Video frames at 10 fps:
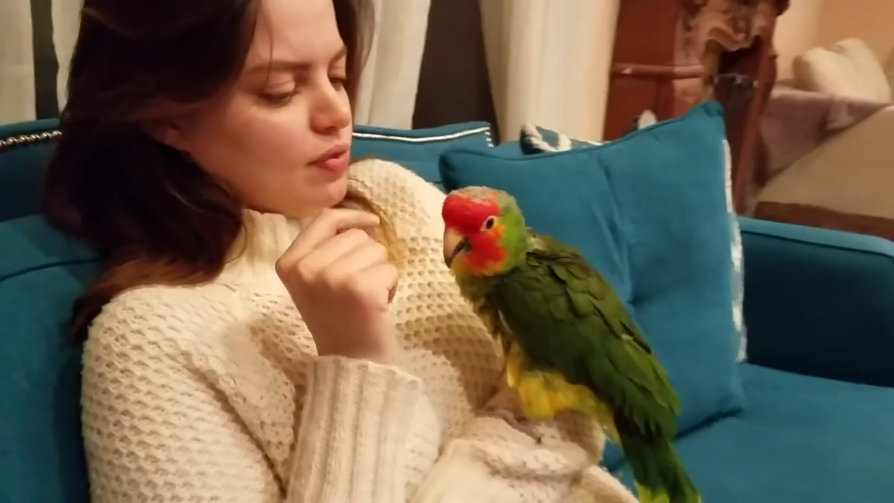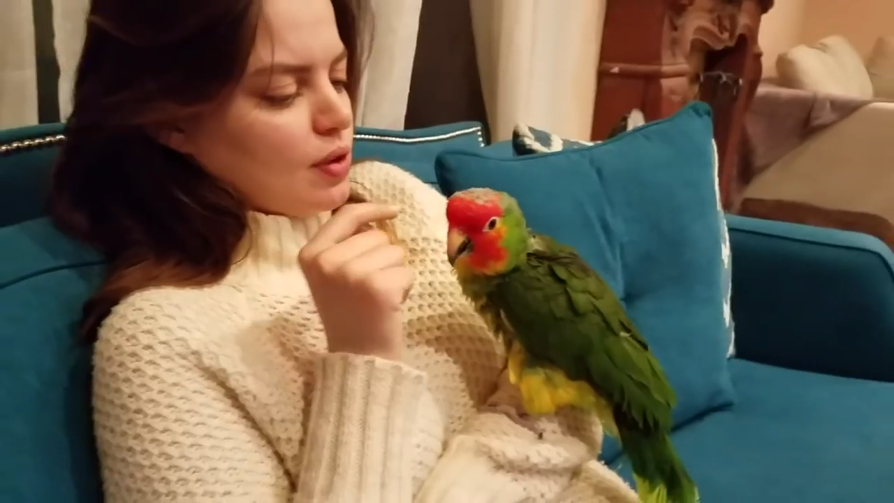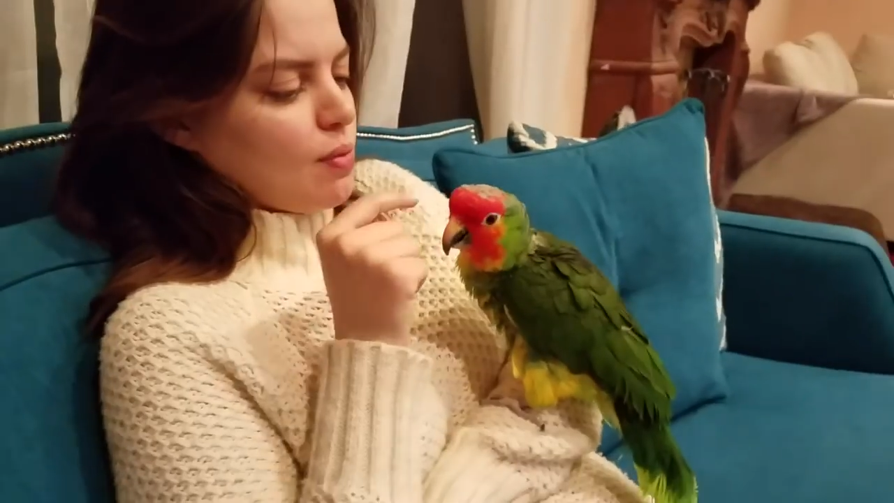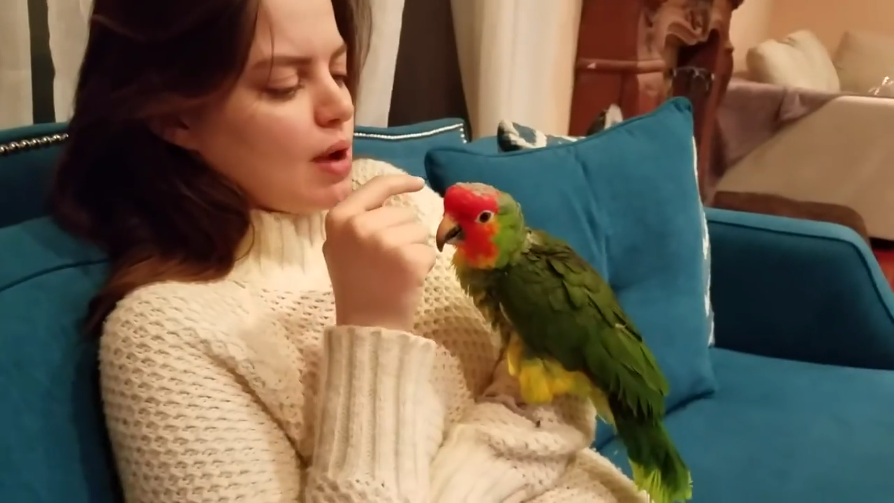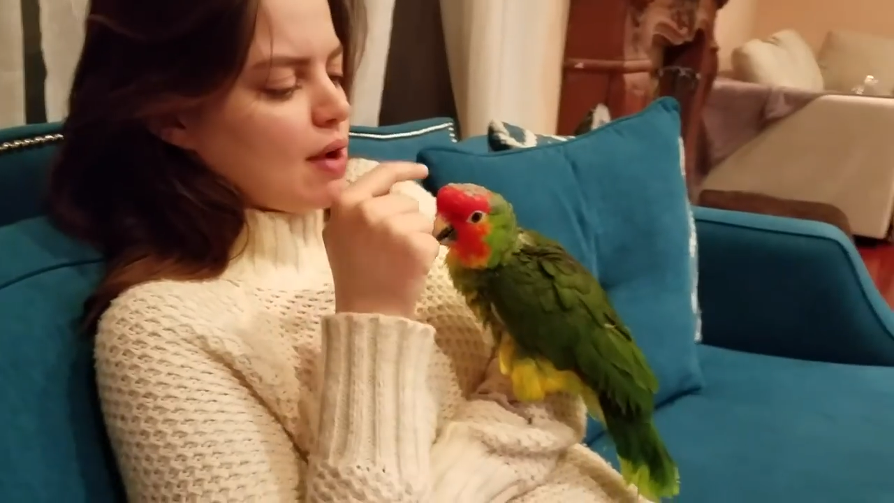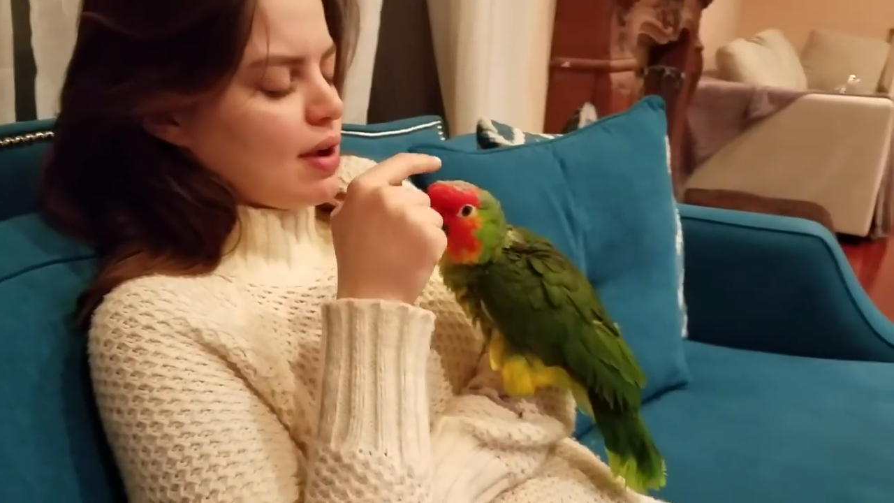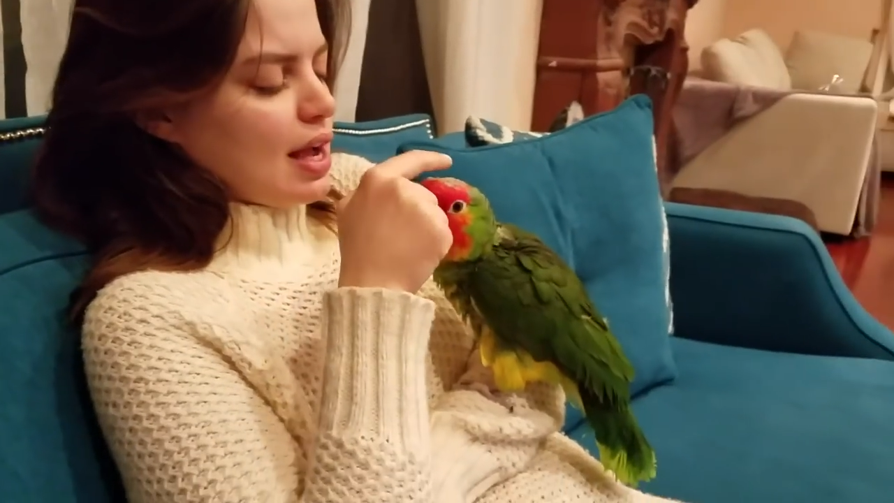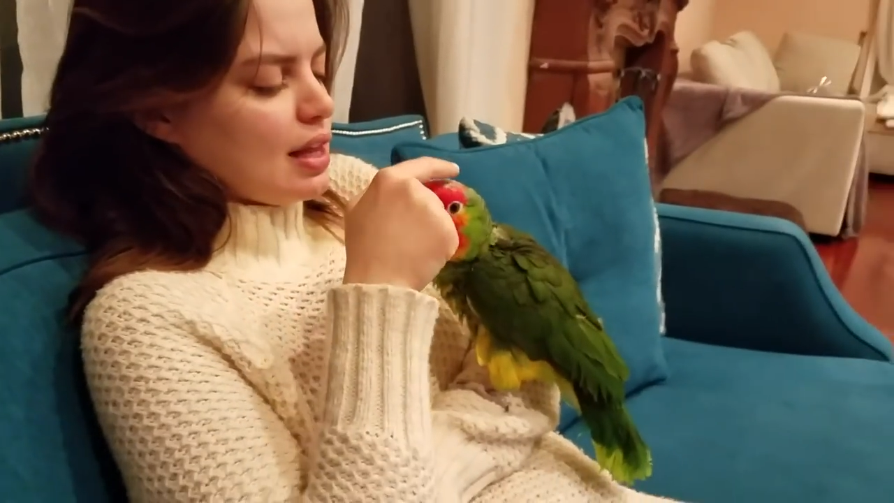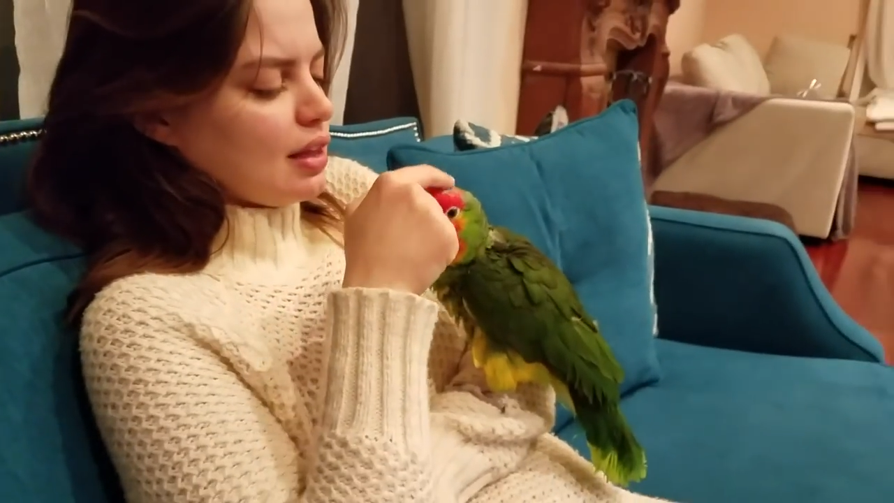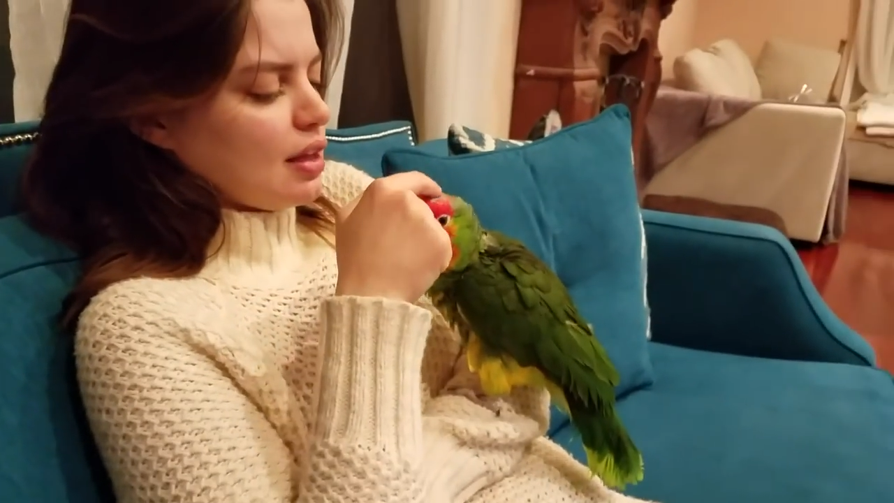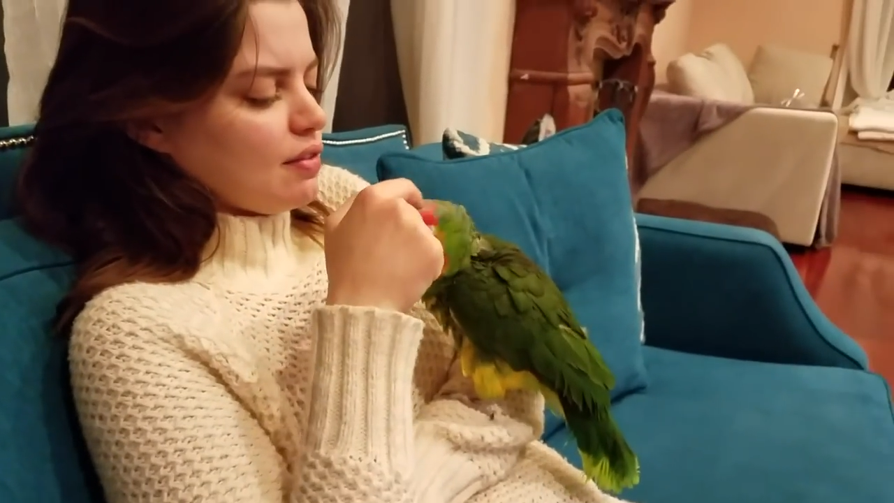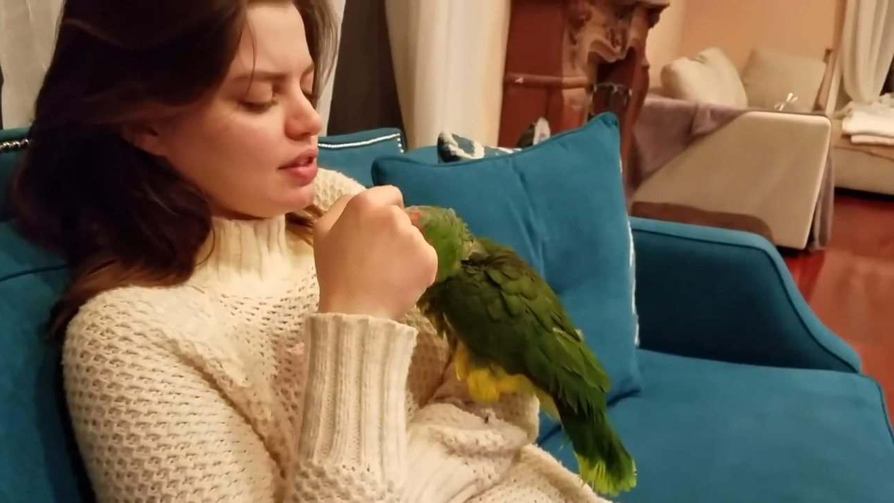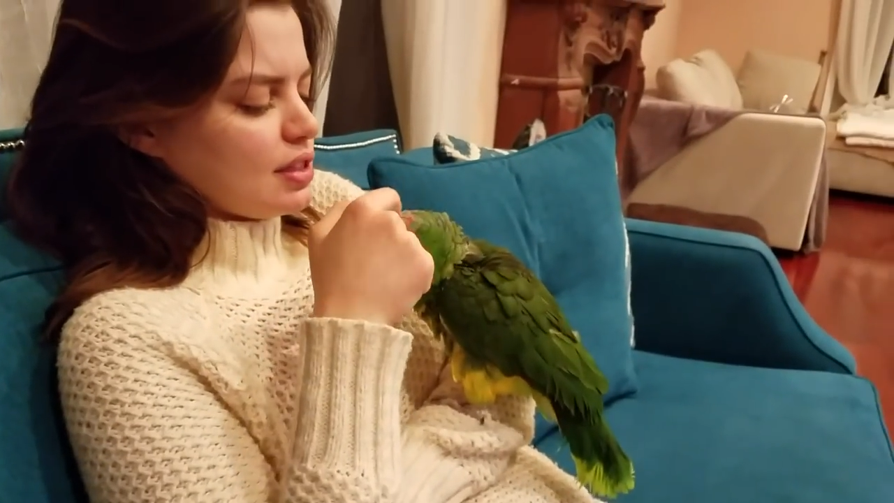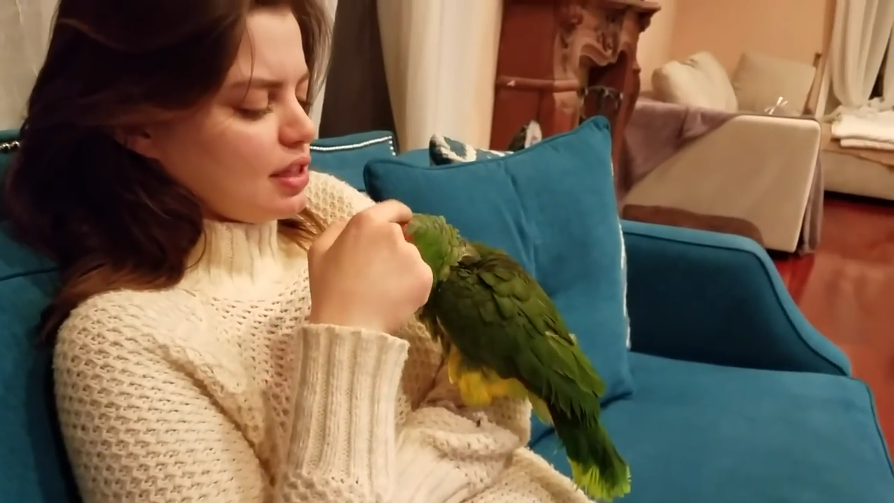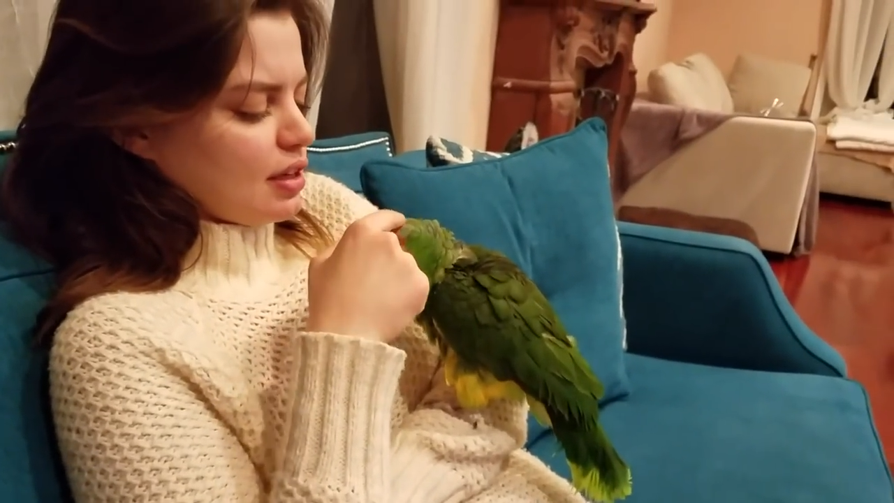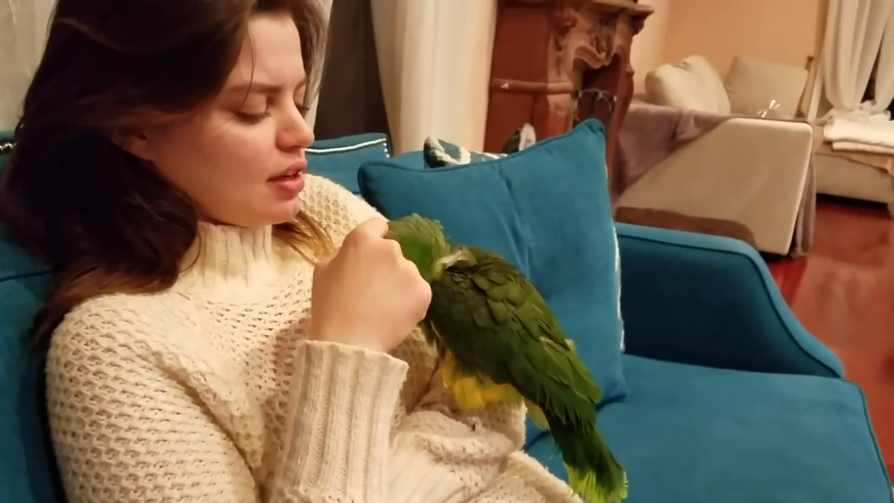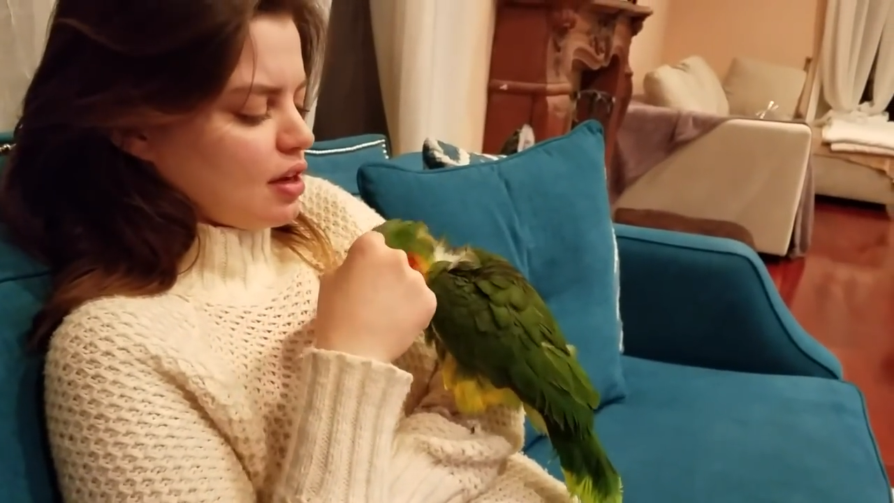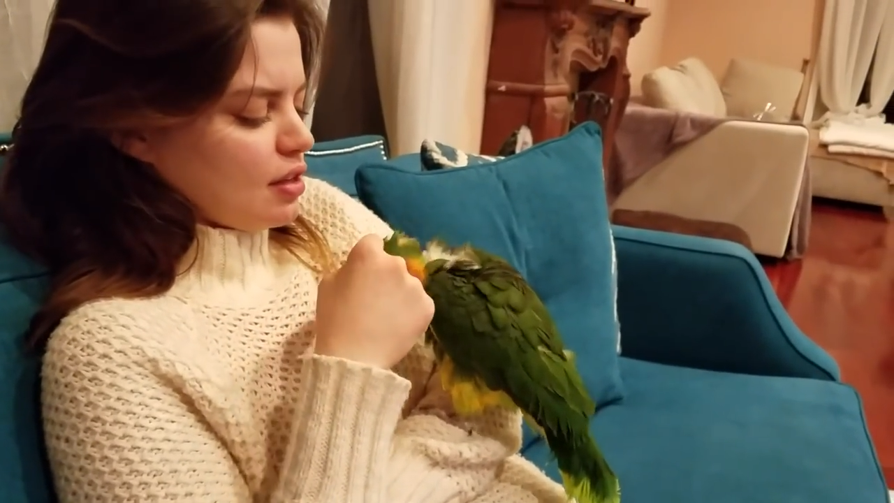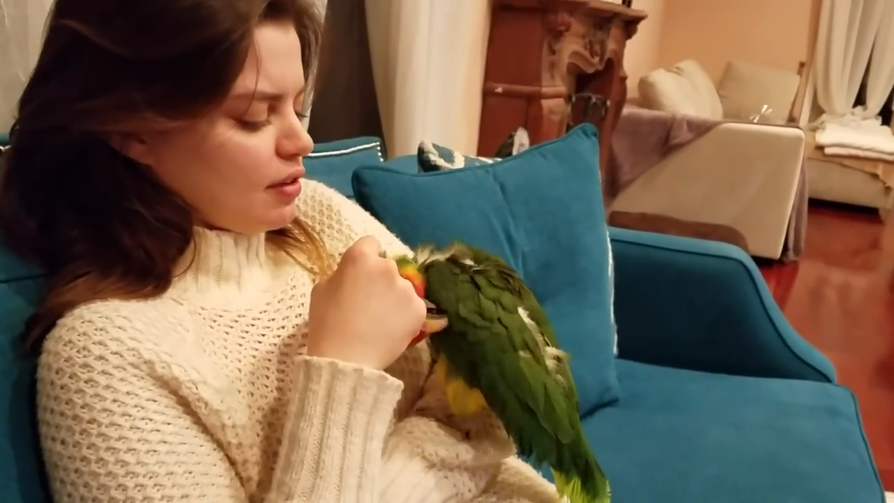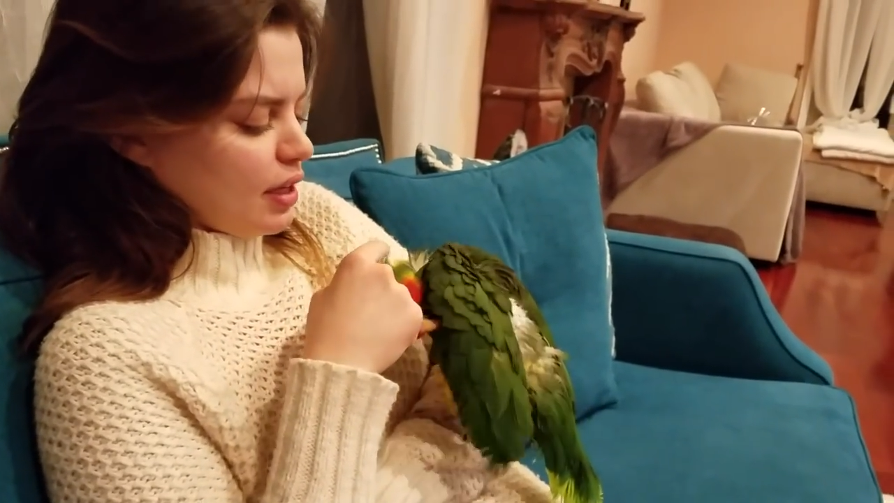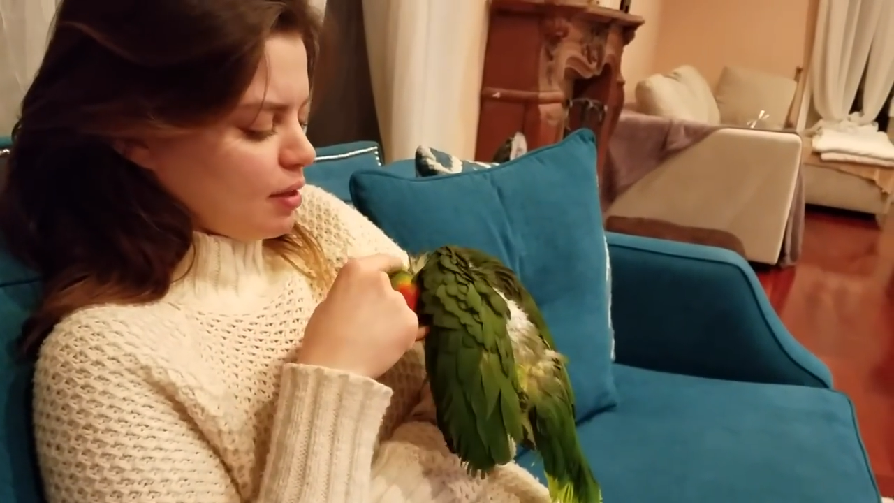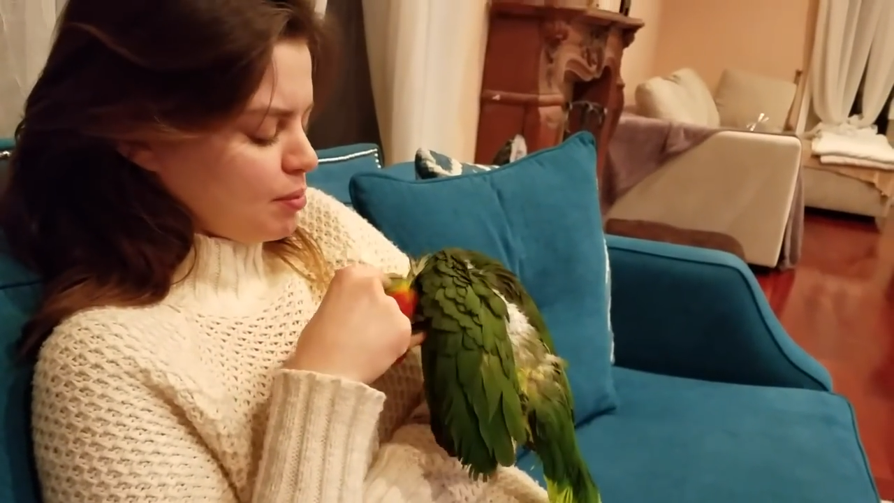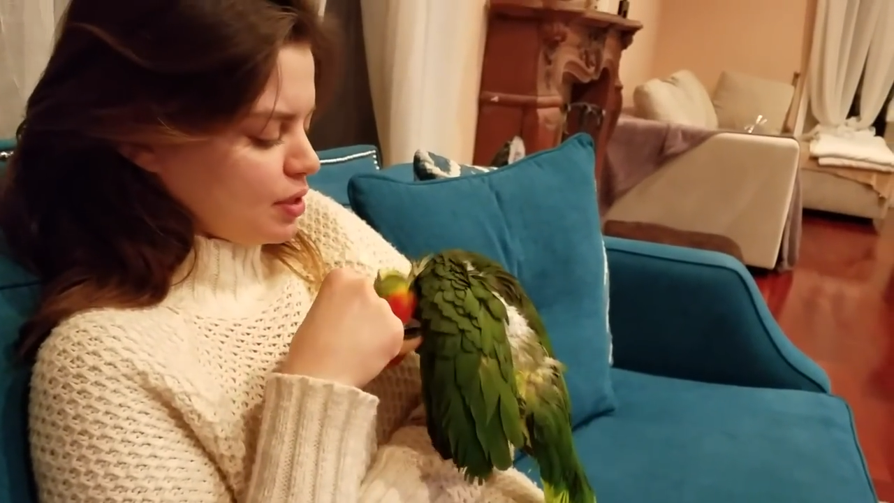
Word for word: Tell me. I love his coloring up